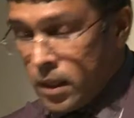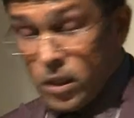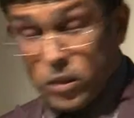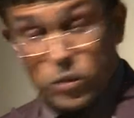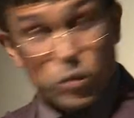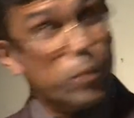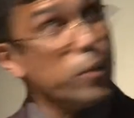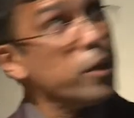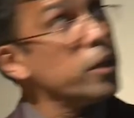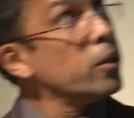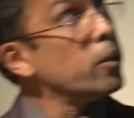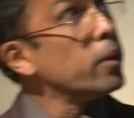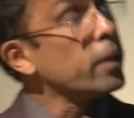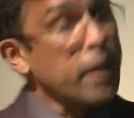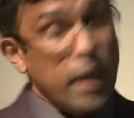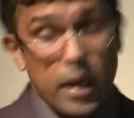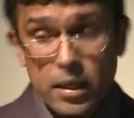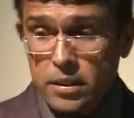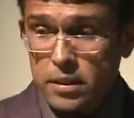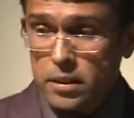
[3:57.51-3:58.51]
So when you look
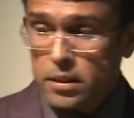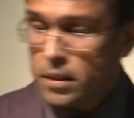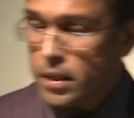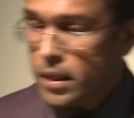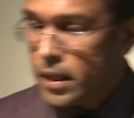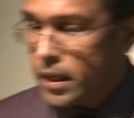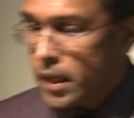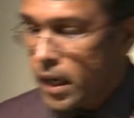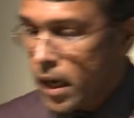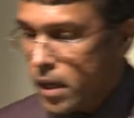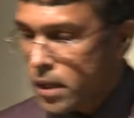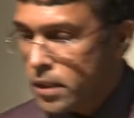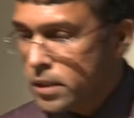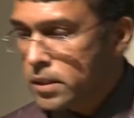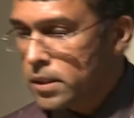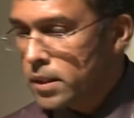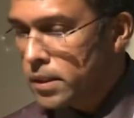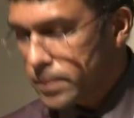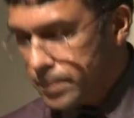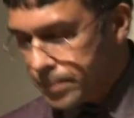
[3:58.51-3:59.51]
at the
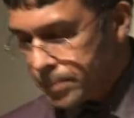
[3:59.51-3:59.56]
current